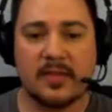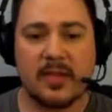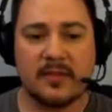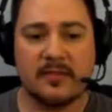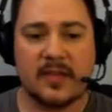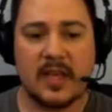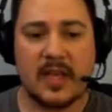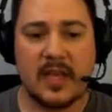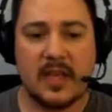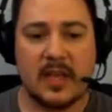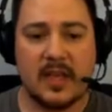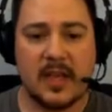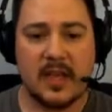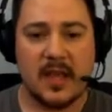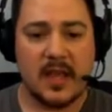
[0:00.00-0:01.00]
the Shift
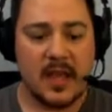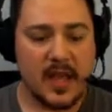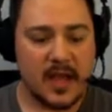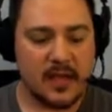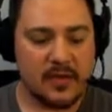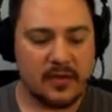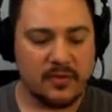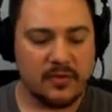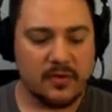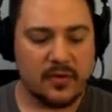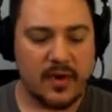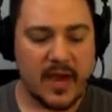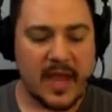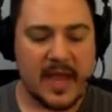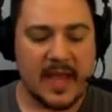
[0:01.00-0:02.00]
key and use
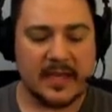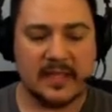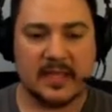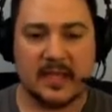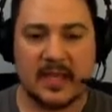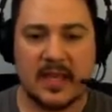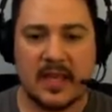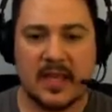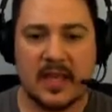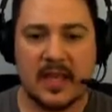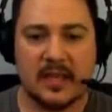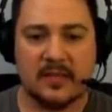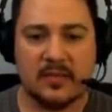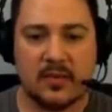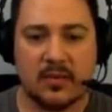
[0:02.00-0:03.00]
your A, S, and D
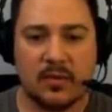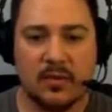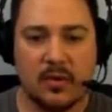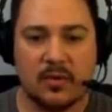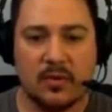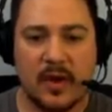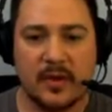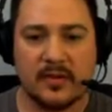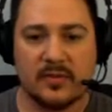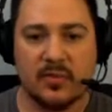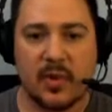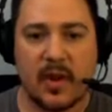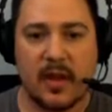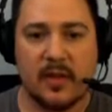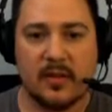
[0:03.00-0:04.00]
keys in order to look around
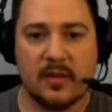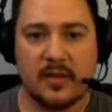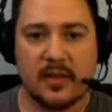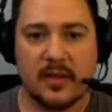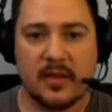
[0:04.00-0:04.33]
as well.